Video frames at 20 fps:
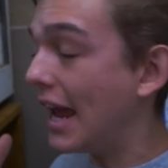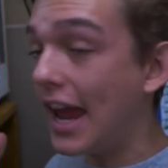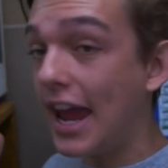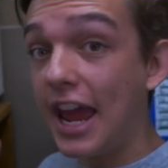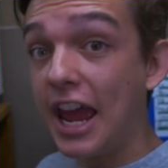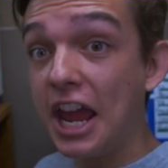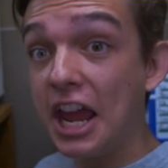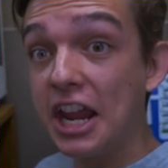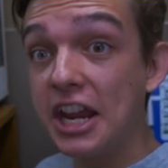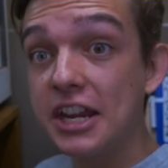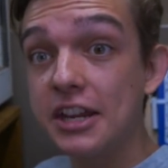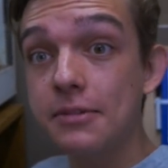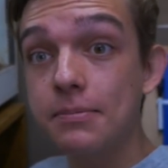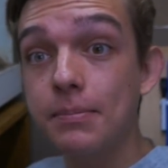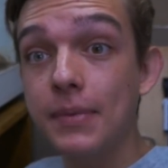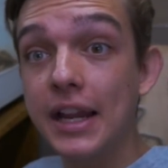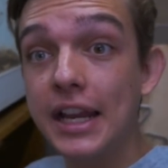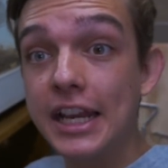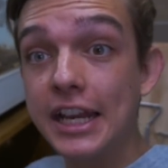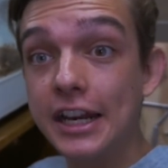And
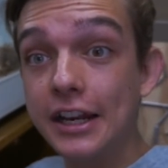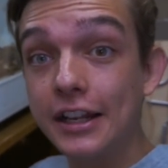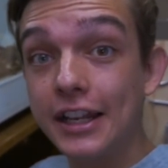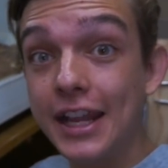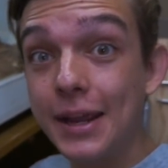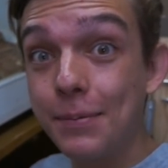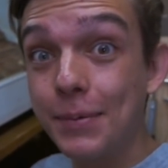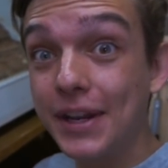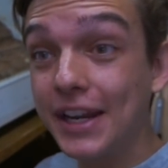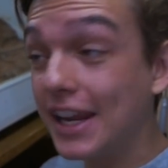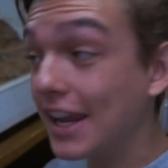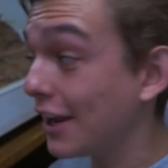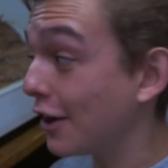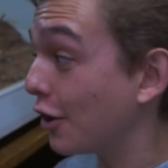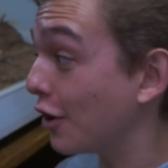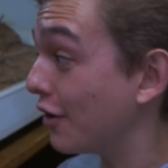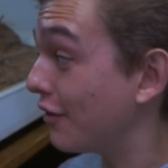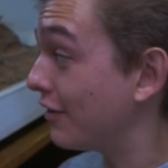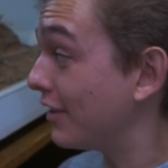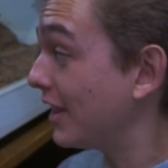my little leopard
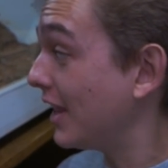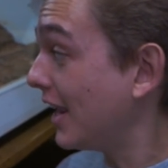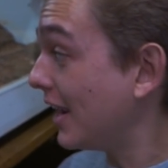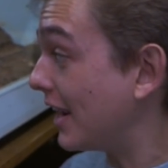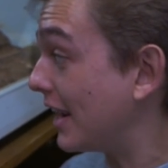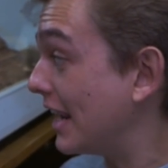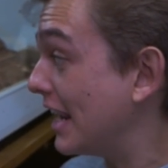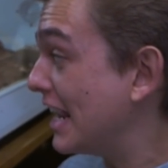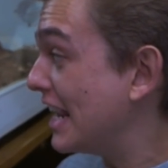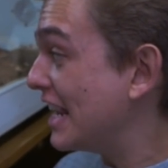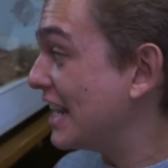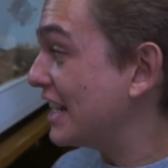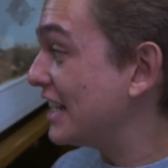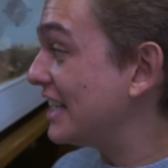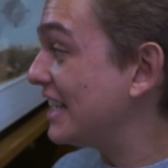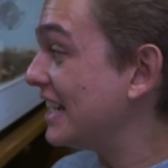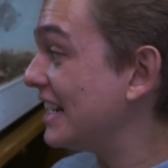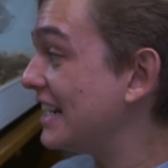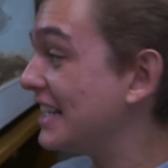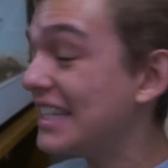gecko over there.
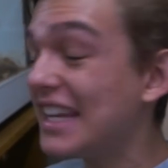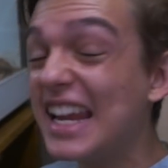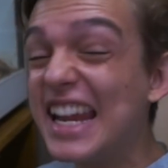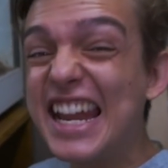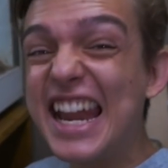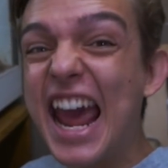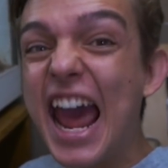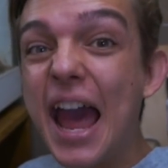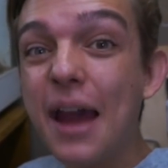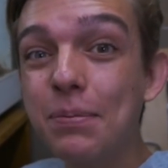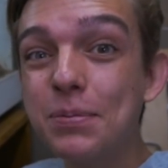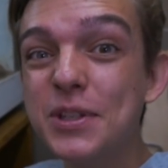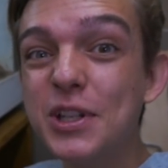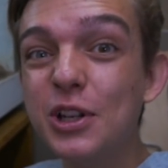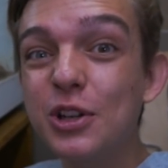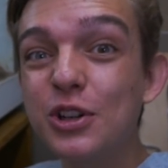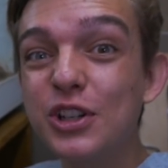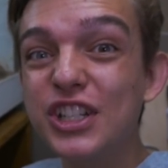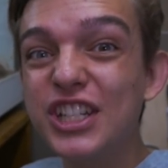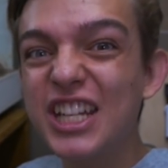She's an
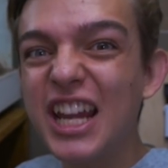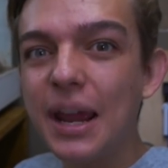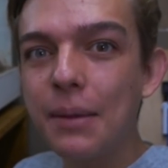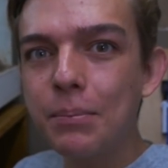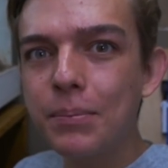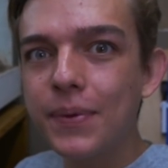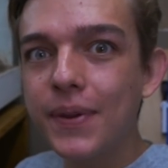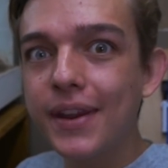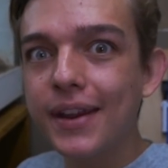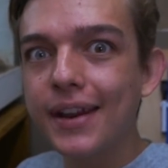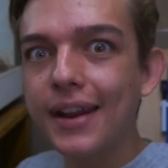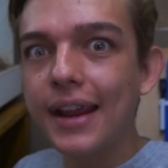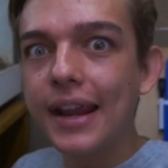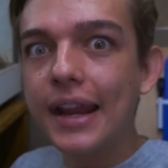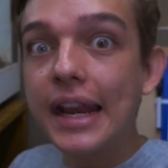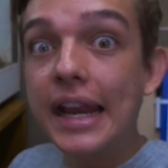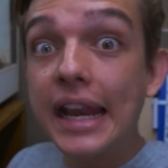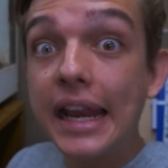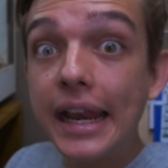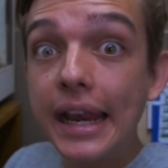absolute champion
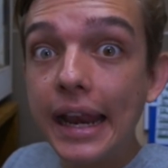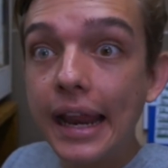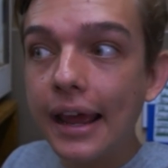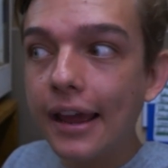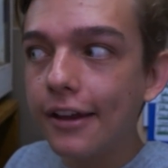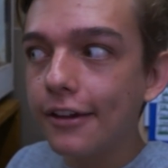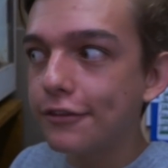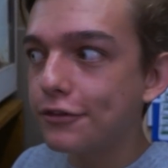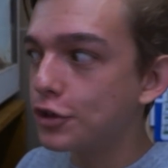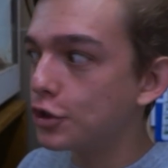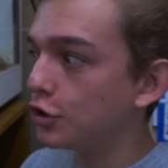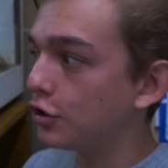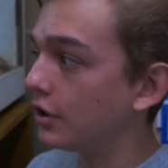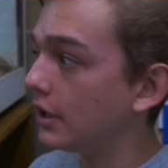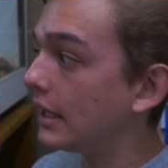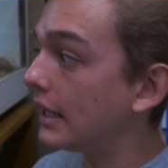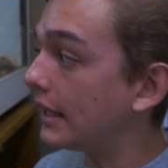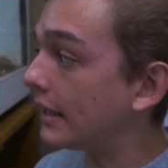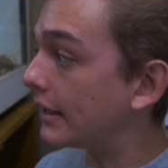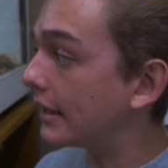and loves to
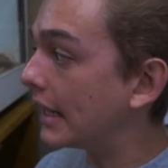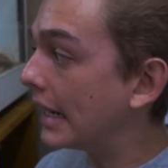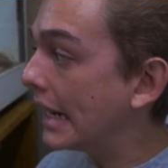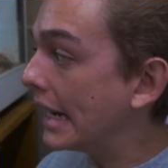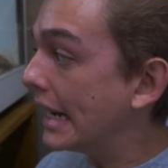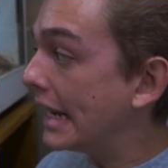eat.